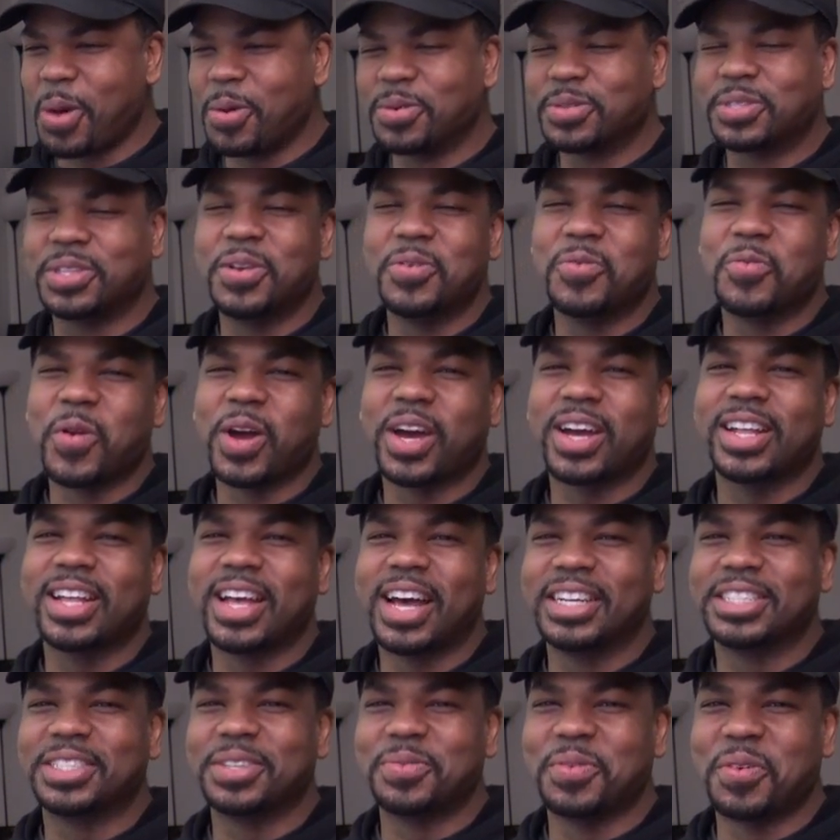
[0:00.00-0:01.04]
just didn't
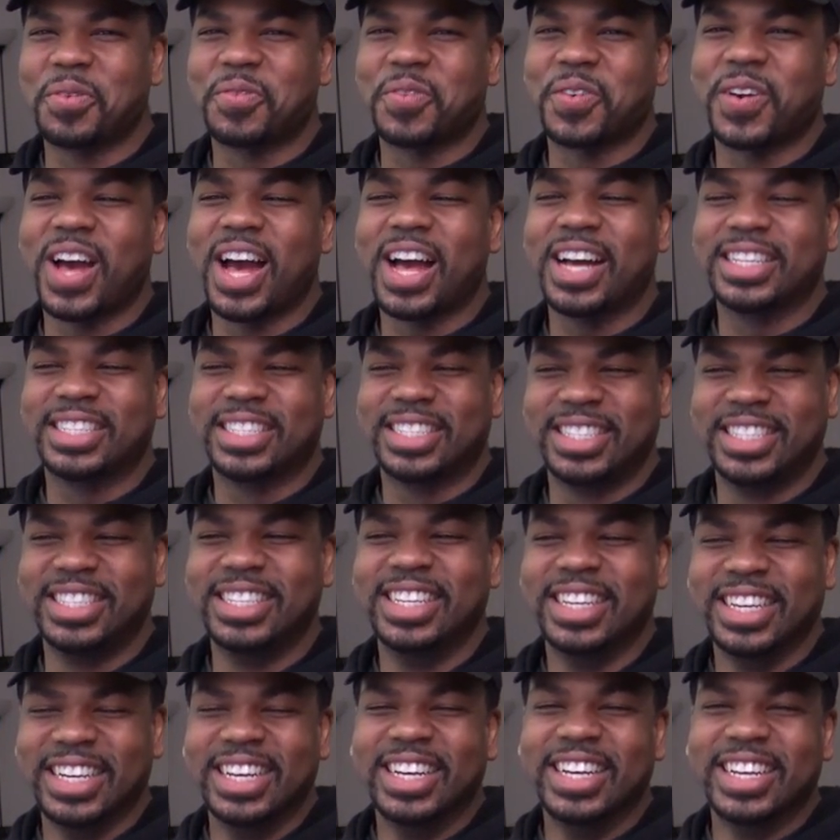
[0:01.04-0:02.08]
recognize him. I forgot it's
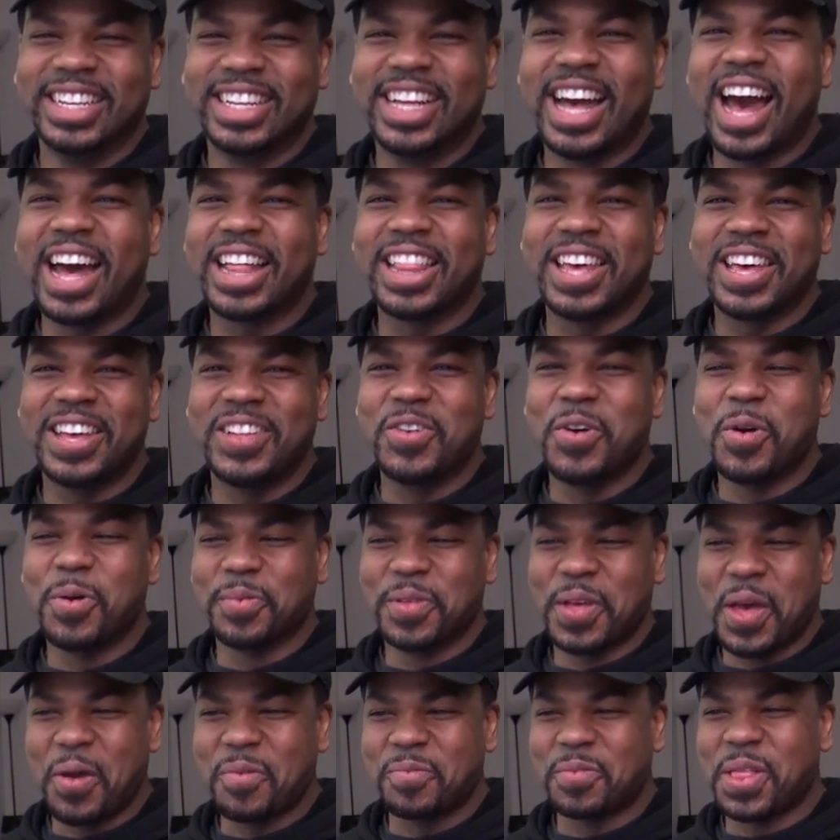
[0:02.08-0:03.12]
the guy they
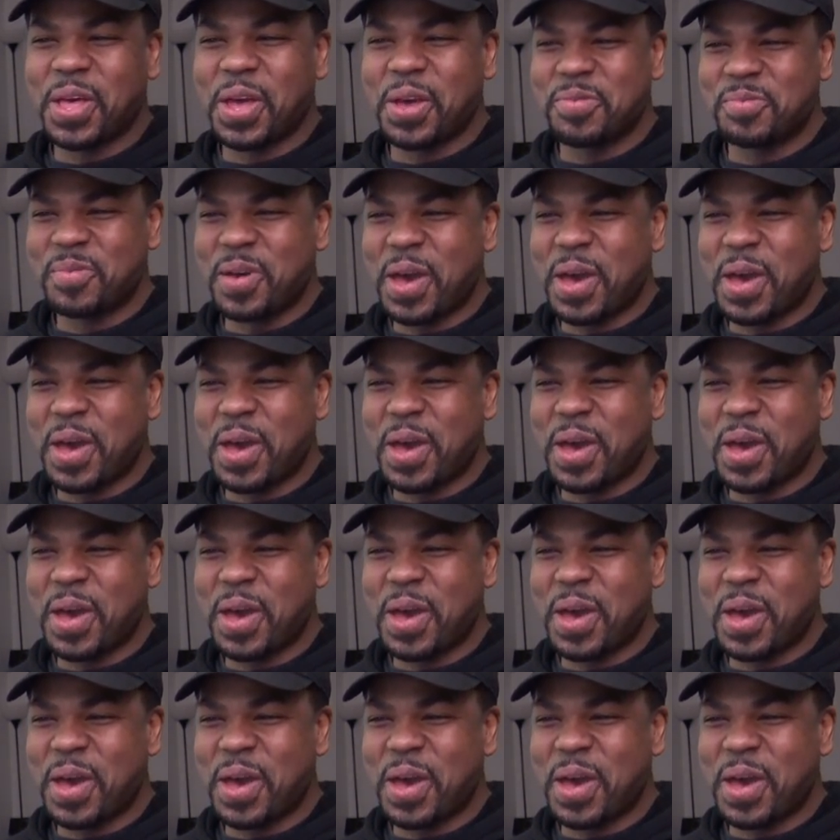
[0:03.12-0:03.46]
normally are playing